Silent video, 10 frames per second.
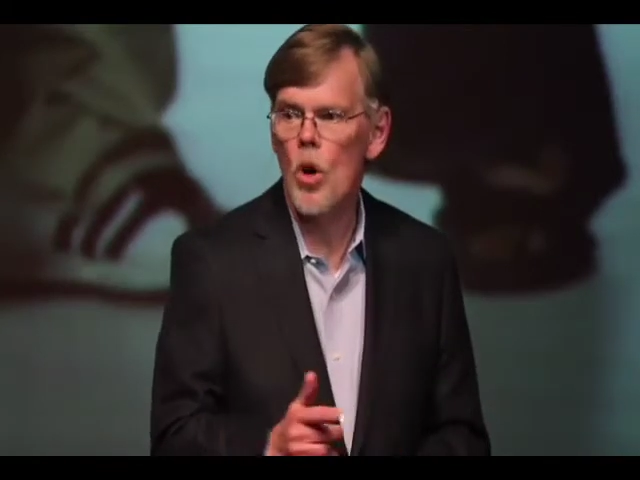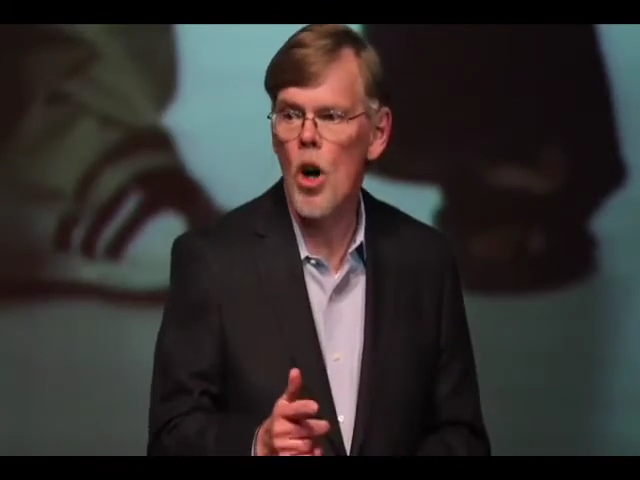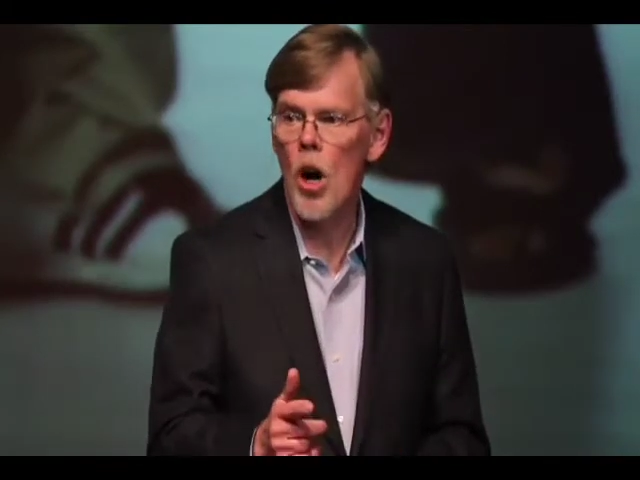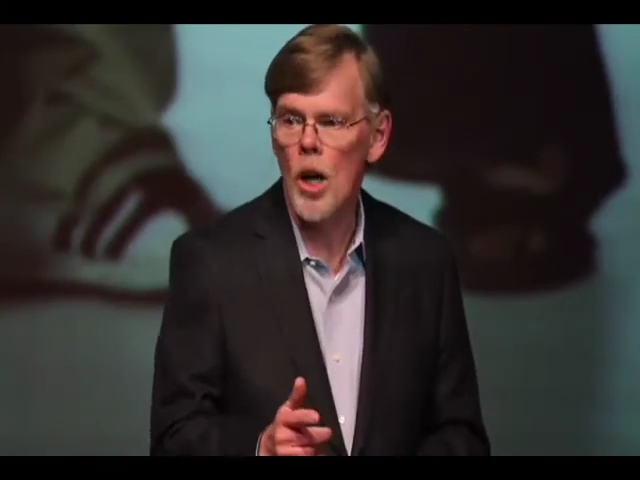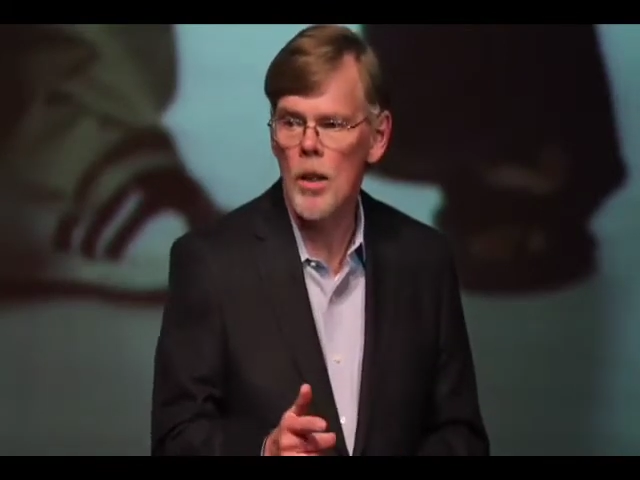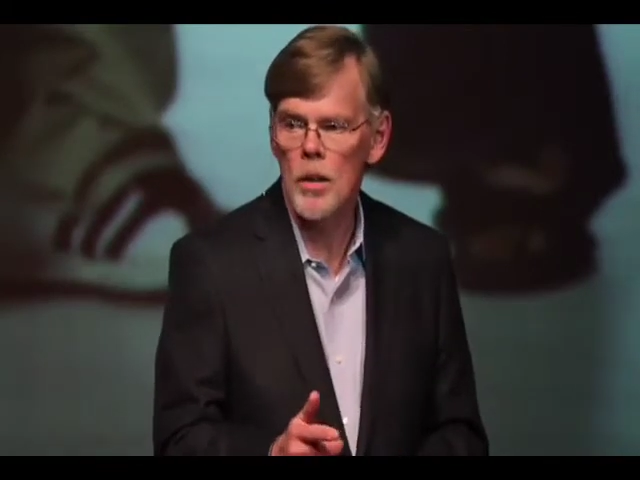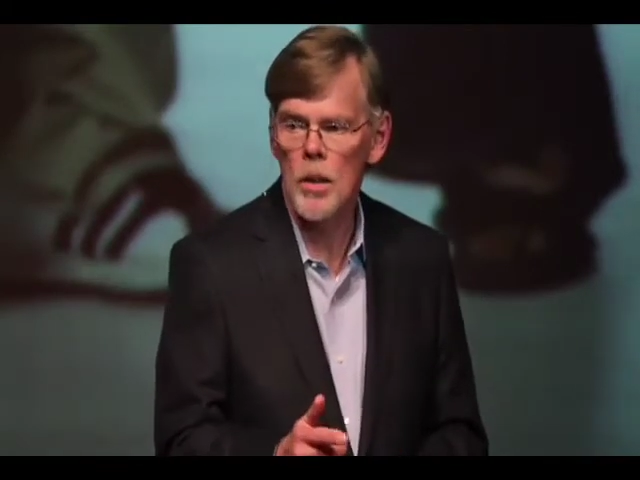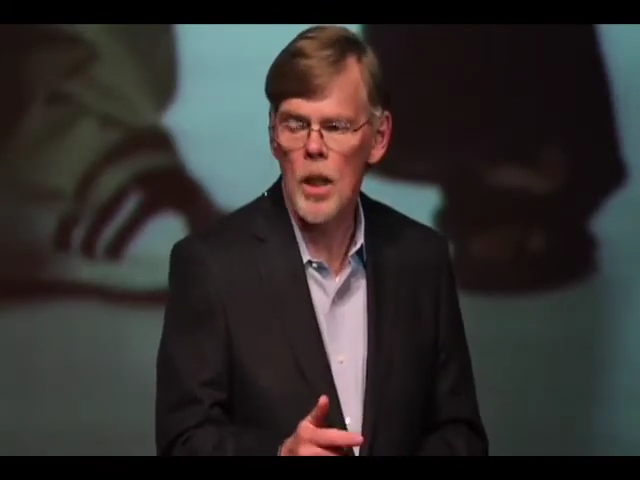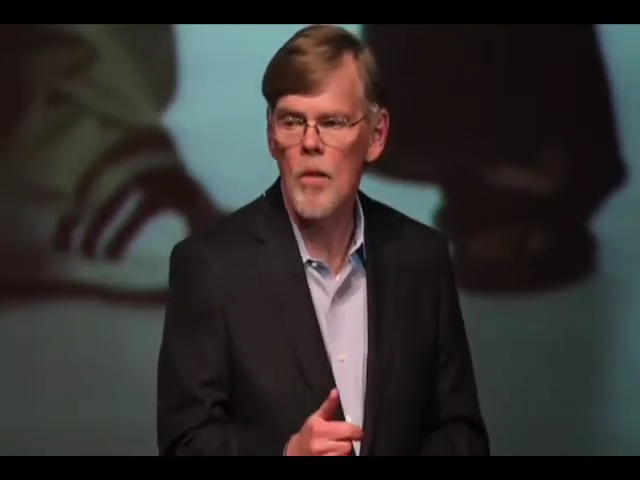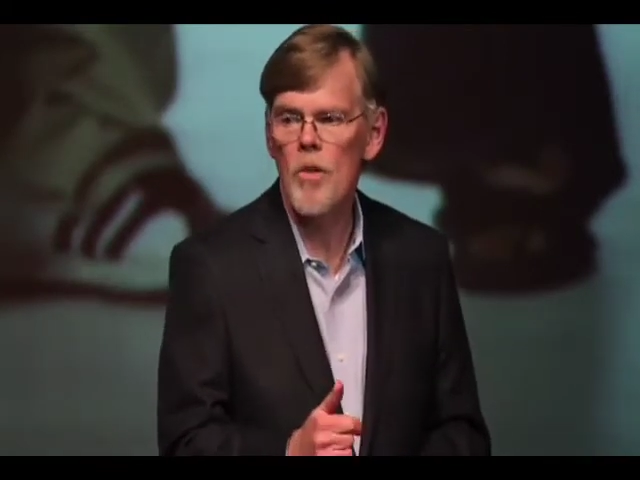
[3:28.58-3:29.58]
I love to
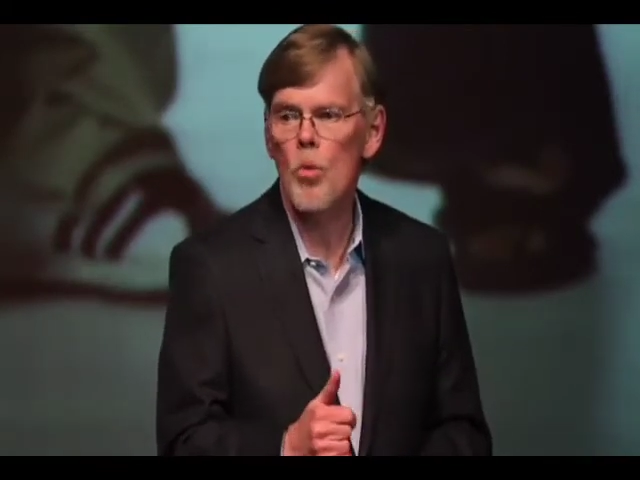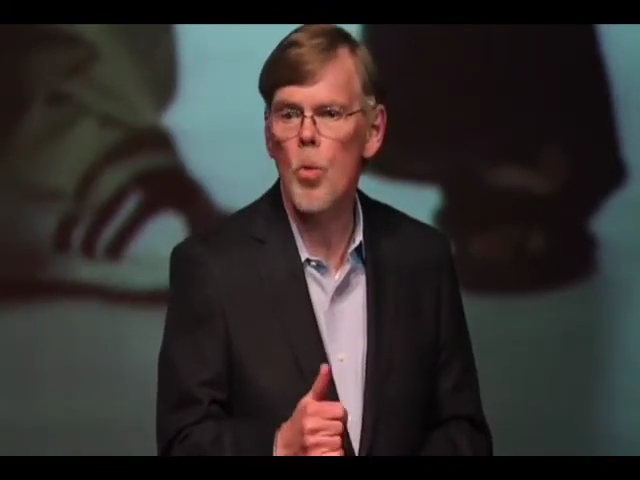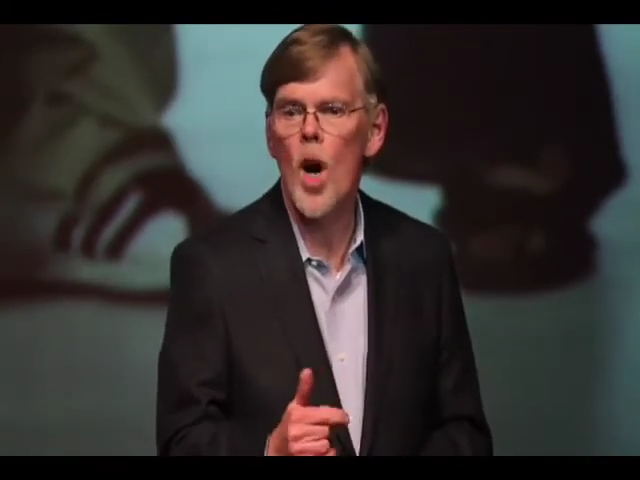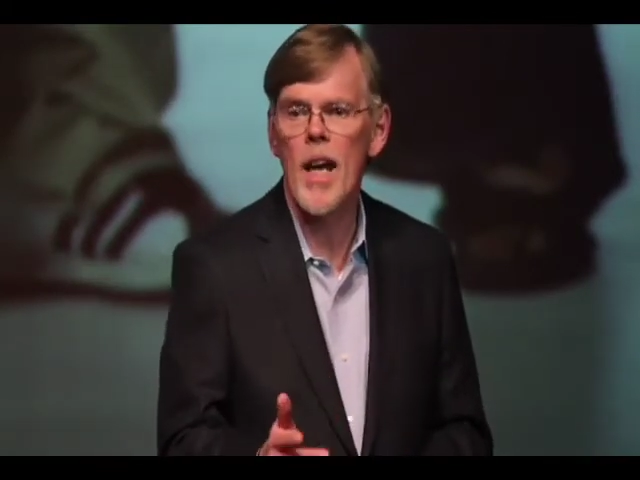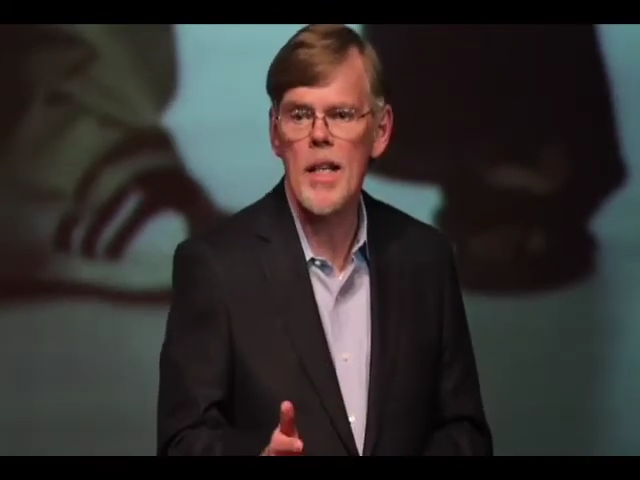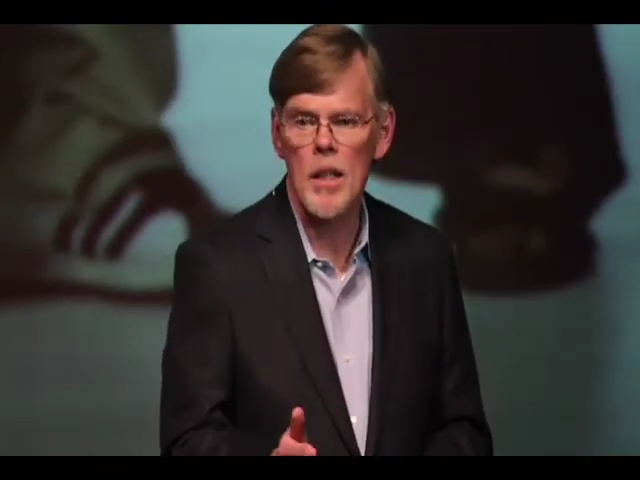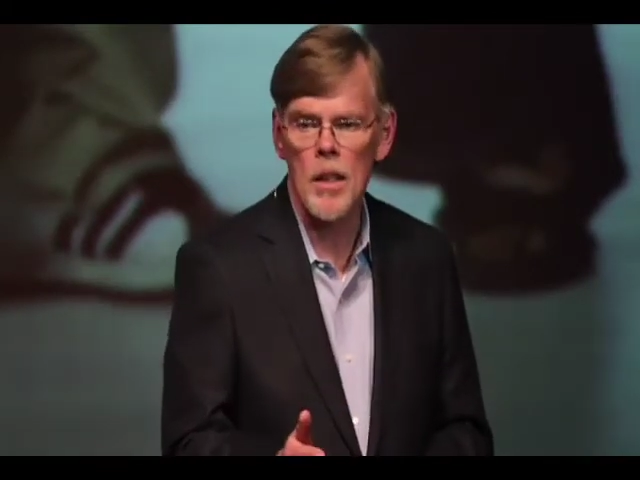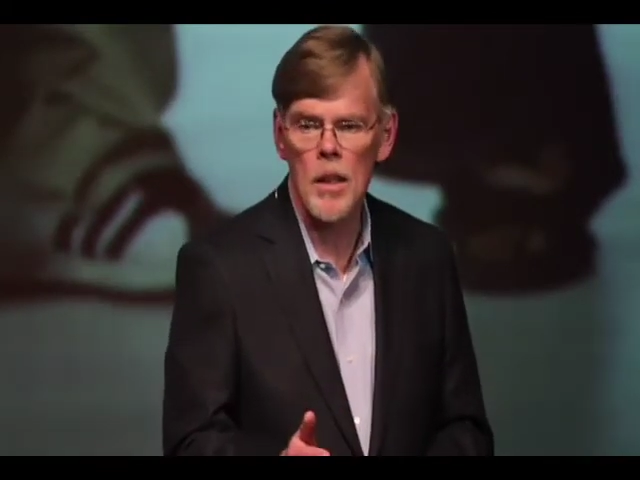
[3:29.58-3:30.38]
draw. I love to